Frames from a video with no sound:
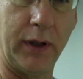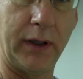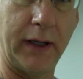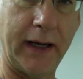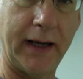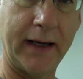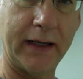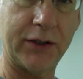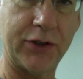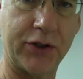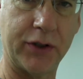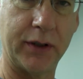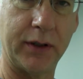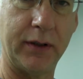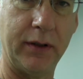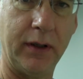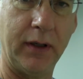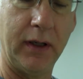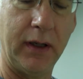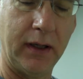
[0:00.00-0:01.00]

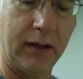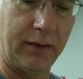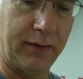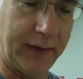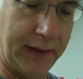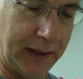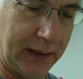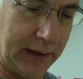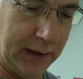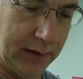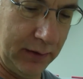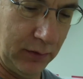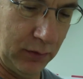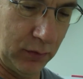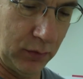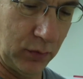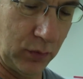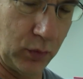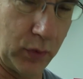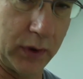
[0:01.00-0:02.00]
action, they
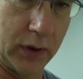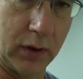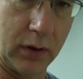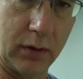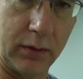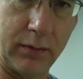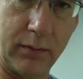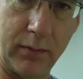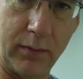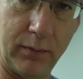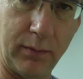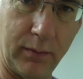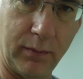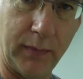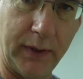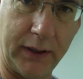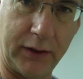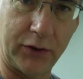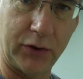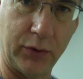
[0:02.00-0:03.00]
will
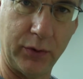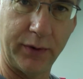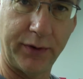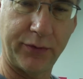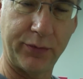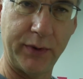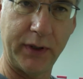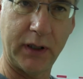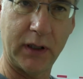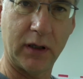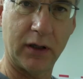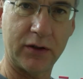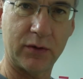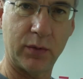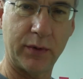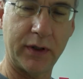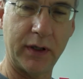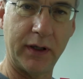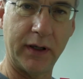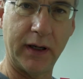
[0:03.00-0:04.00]
make 2 or 3 cuts
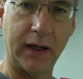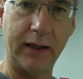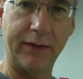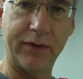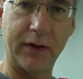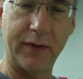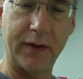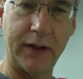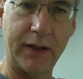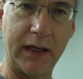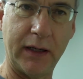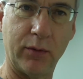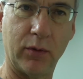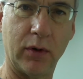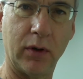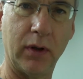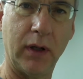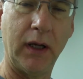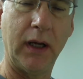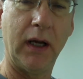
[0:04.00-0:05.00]
with the knife, and then they
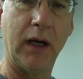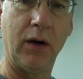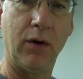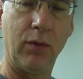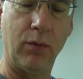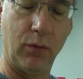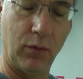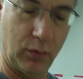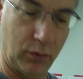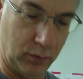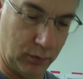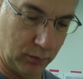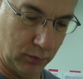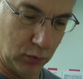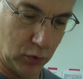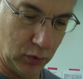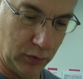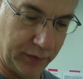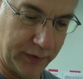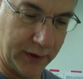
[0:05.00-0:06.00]
will
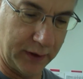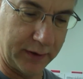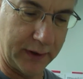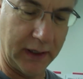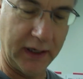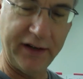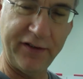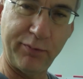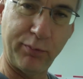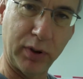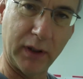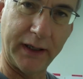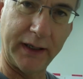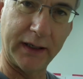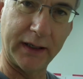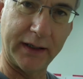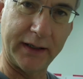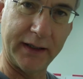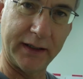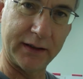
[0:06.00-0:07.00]
move their knife blade
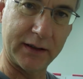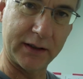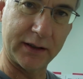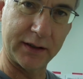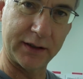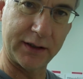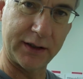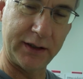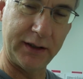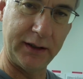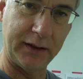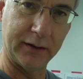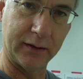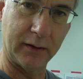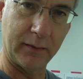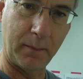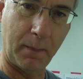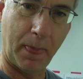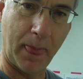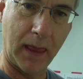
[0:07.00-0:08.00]
against the
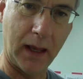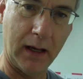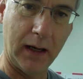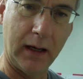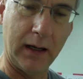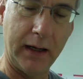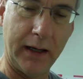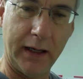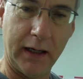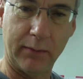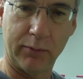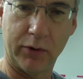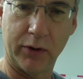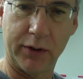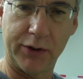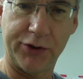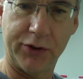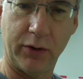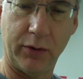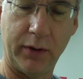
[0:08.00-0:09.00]
steel. And I'm going
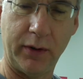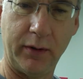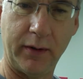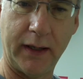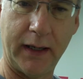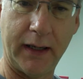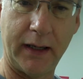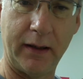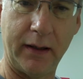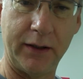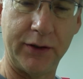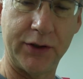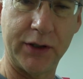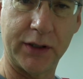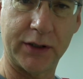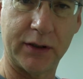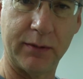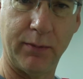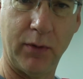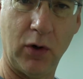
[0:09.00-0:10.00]
to show you that in
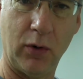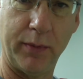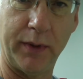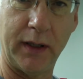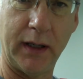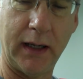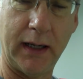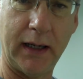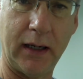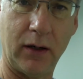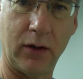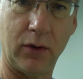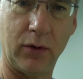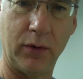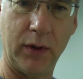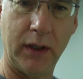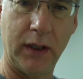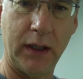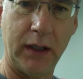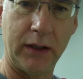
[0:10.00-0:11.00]
just a moment,
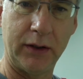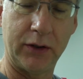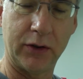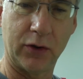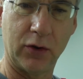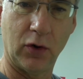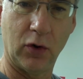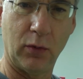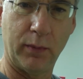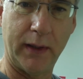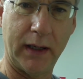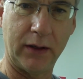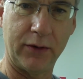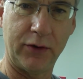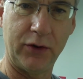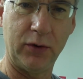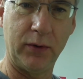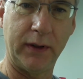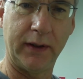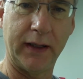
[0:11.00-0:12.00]
how to go
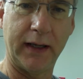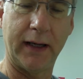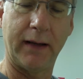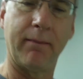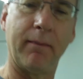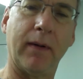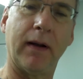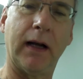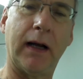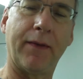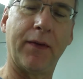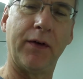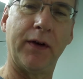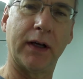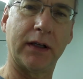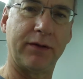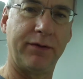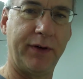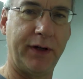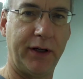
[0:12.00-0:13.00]
about doing that on the
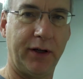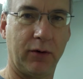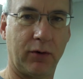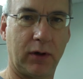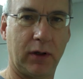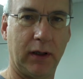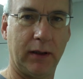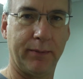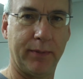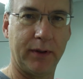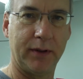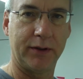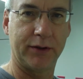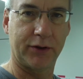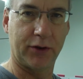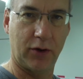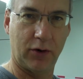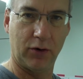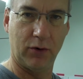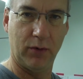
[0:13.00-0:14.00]
next video clip.
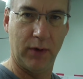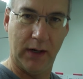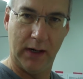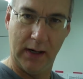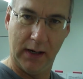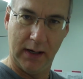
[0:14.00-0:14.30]
So